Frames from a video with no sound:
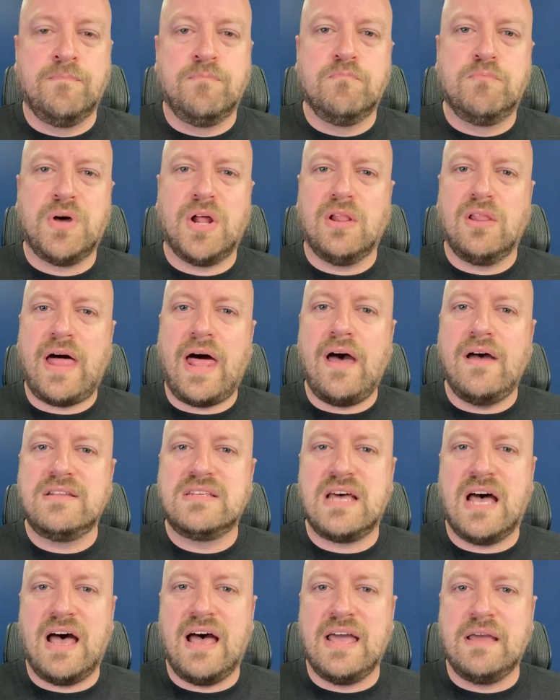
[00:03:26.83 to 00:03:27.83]
But a lot of
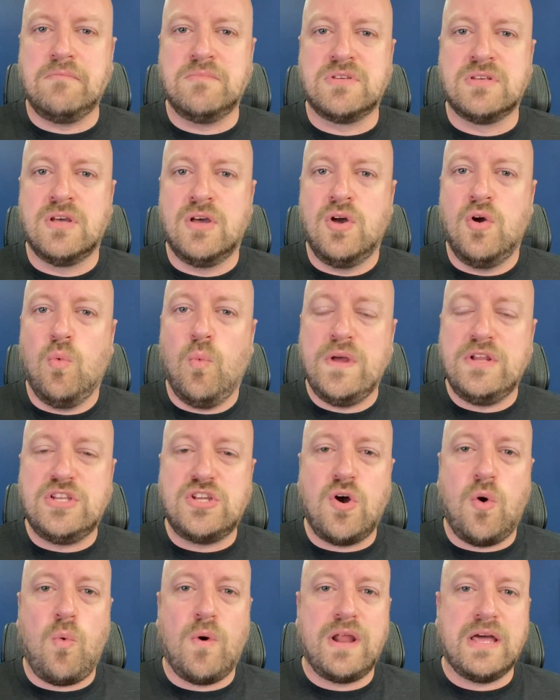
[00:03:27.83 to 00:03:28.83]
times we
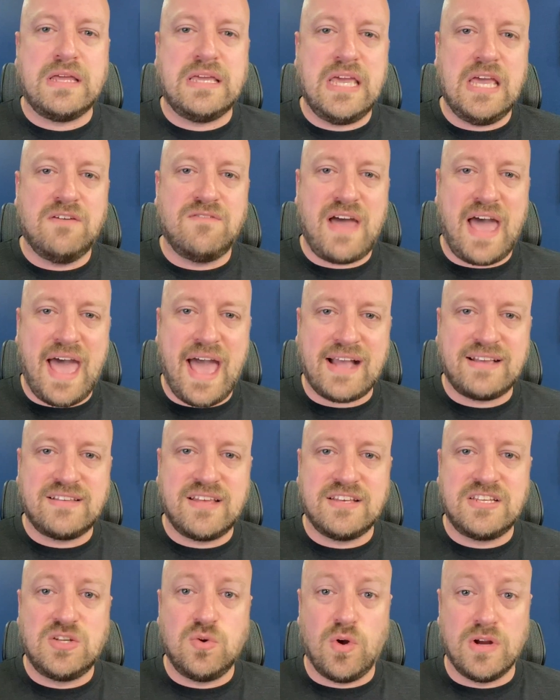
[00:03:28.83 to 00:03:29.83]
don't want to give
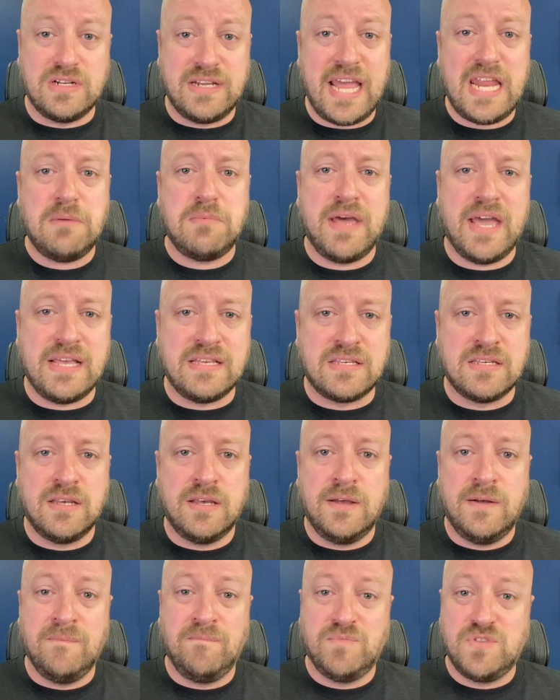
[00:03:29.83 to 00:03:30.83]
access to our database
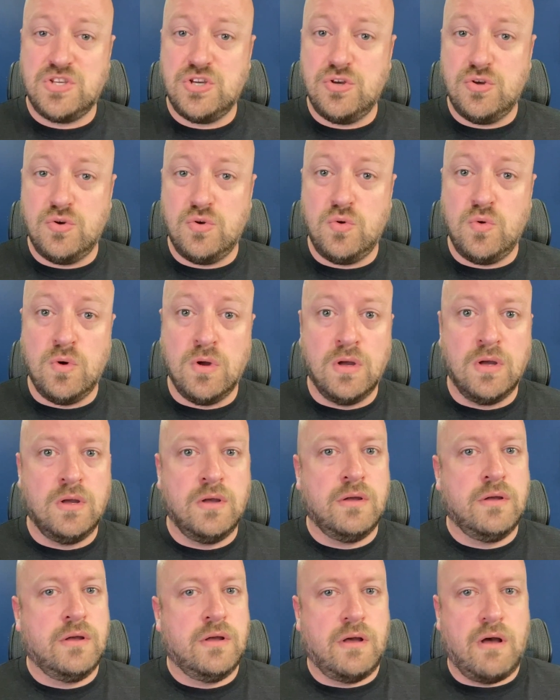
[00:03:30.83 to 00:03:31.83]
to
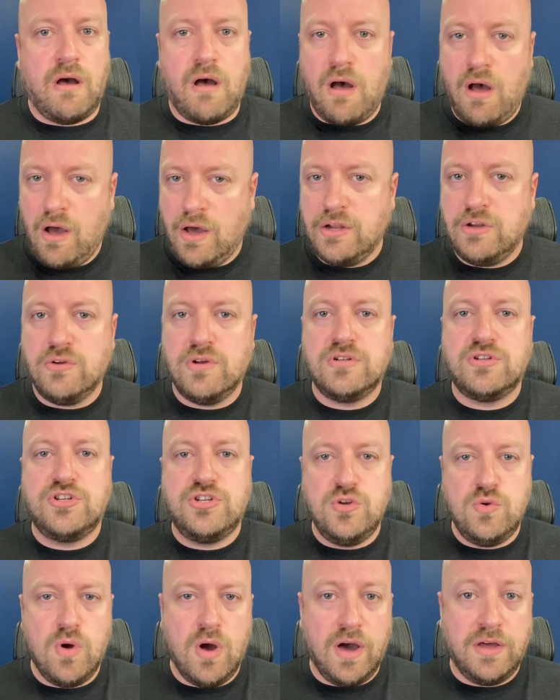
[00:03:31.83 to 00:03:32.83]
100,
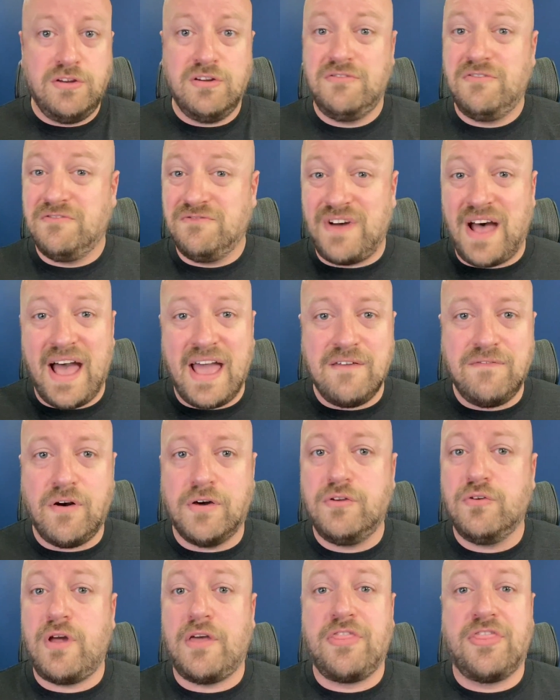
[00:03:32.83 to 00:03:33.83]
200,
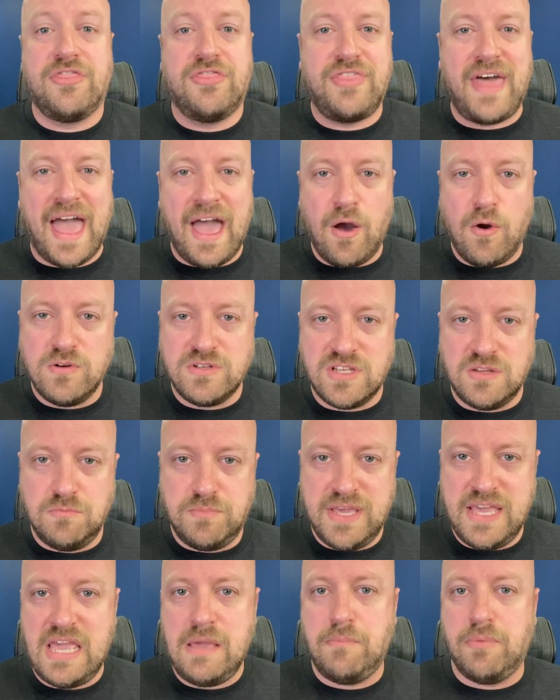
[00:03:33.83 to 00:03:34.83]
500, 1,000
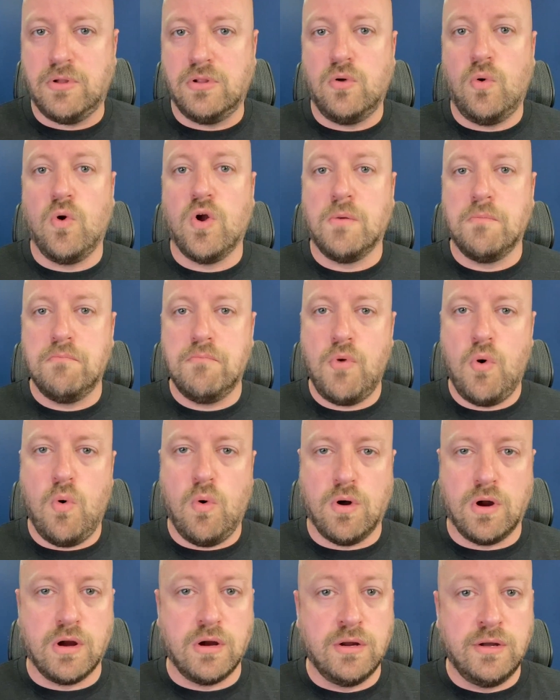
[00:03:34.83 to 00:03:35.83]
people or
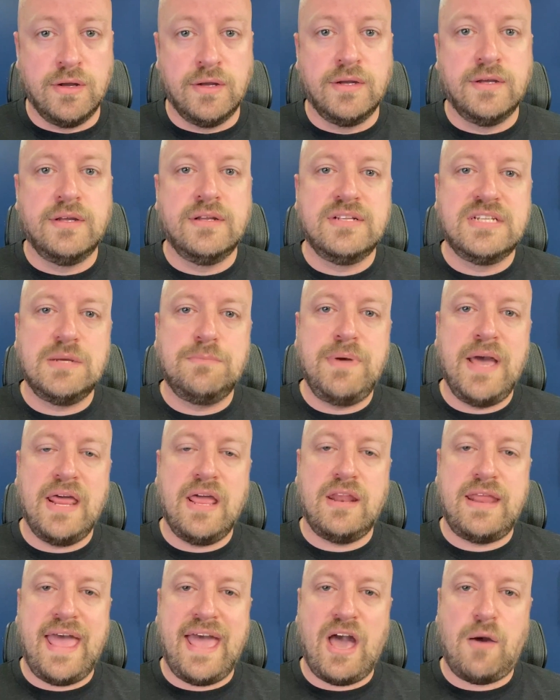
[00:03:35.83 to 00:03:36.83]
more,
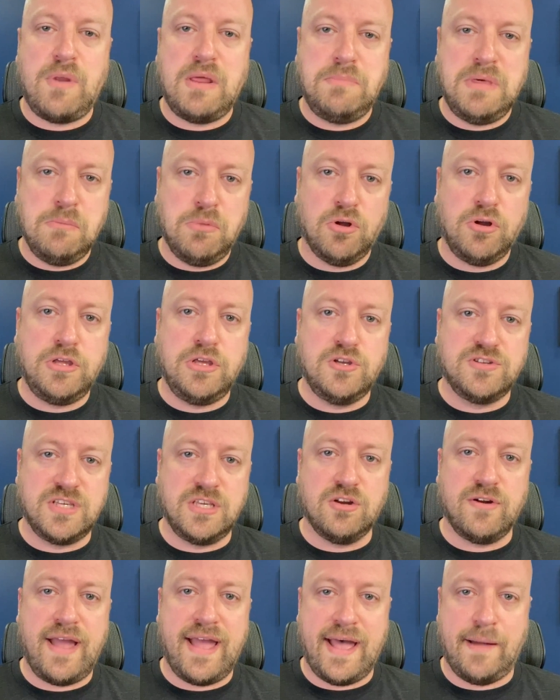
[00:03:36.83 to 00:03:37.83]
depending on how many people are using
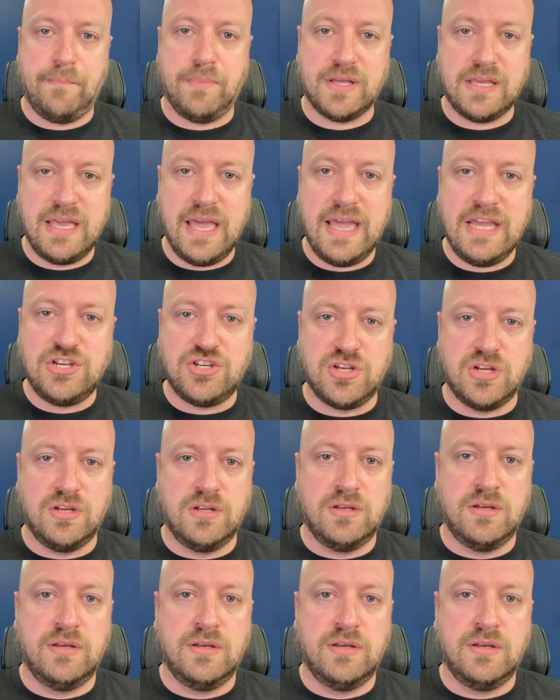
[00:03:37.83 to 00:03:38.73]
your application.